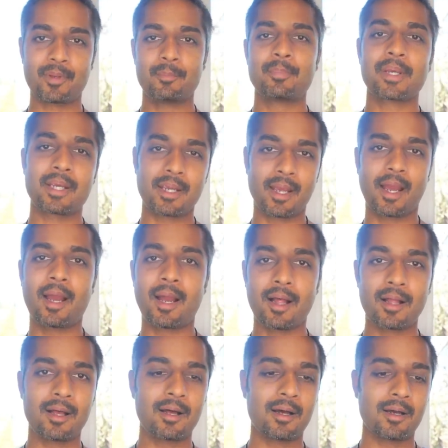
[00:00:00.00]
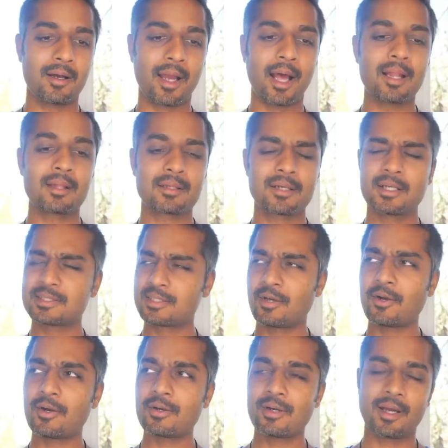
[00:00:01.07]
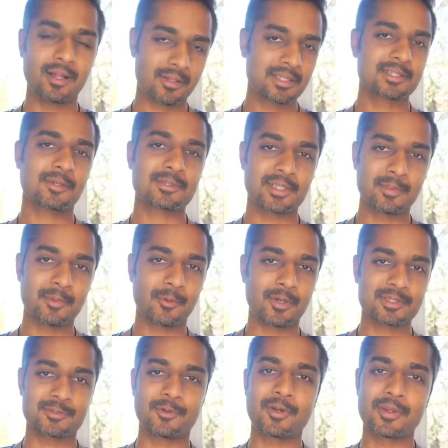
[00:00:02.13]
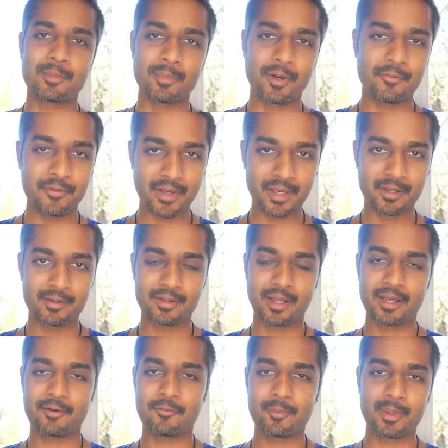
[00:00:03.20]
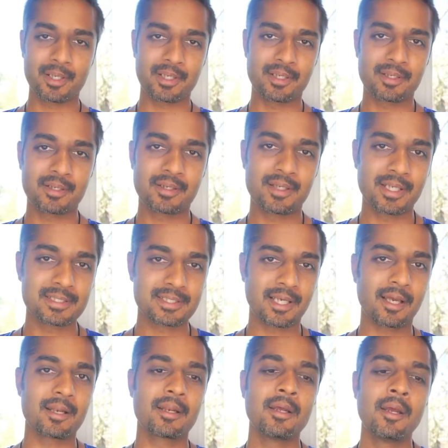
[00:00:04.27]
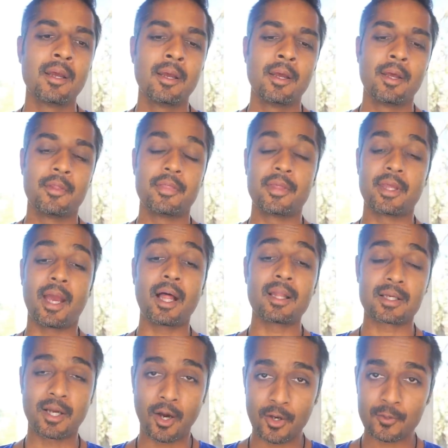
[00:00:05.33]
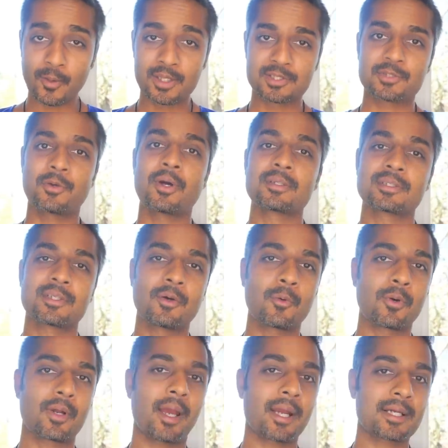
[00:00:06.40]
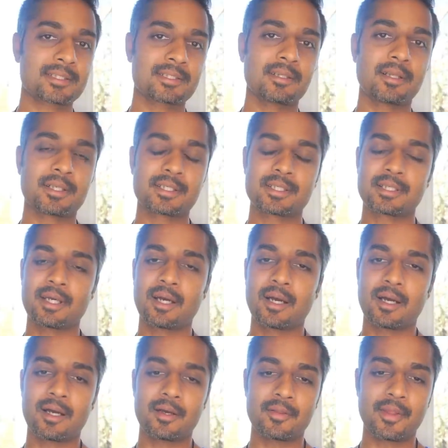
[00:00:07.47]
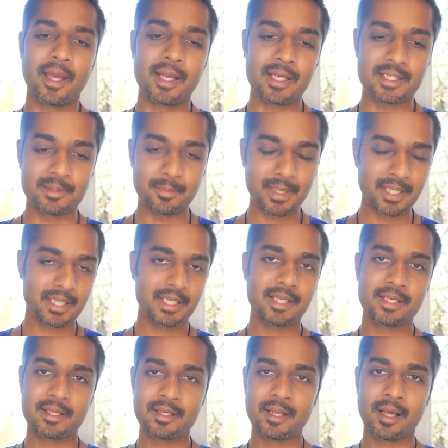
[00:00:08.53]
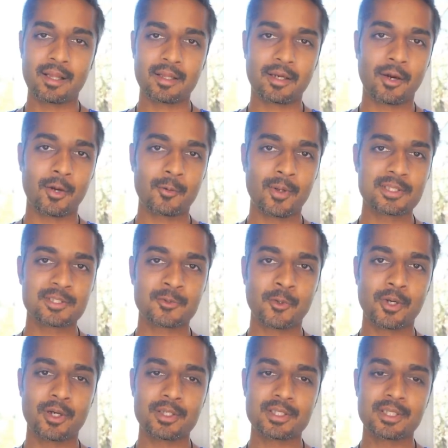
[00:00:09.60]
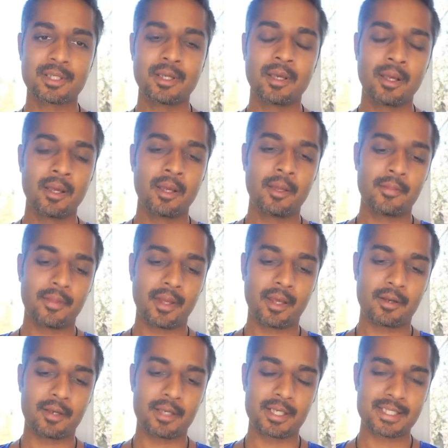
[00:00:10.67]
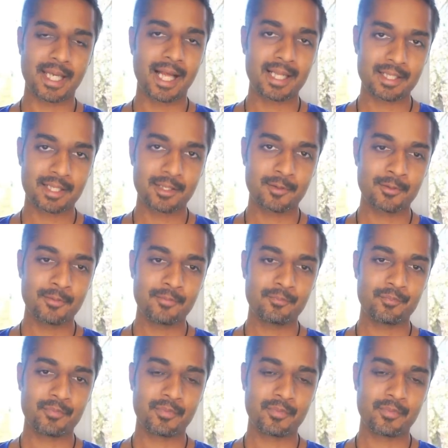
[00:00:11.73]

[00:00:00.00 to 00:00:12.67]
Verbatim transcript: big uh, Alcazar. Alcazar is the name of the restaurant, the buffet that everybody eats at. The a la carte restaurants, though, were excellent. Uh, they had a Dominican a la carte restaurant, they had an Italian,